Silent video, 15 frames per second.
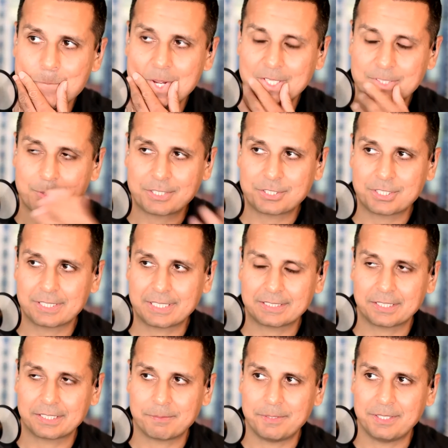especially like
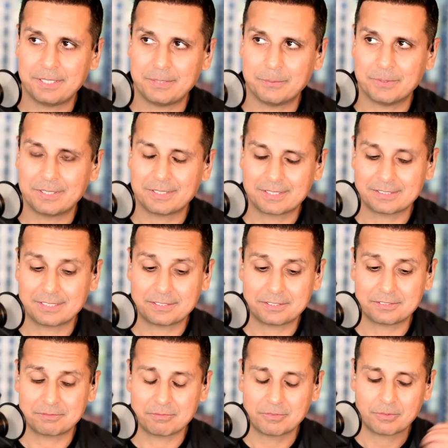the community one because
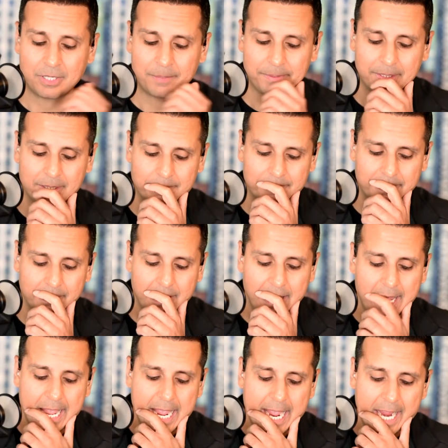that's up and coming
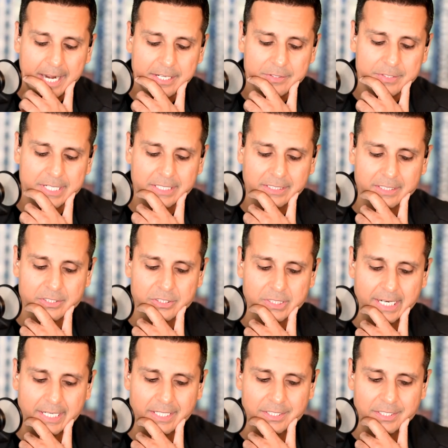how do you take this
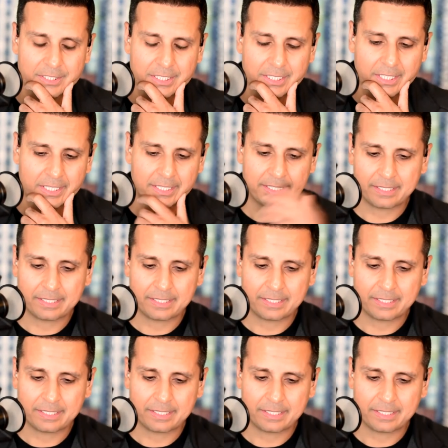strategy and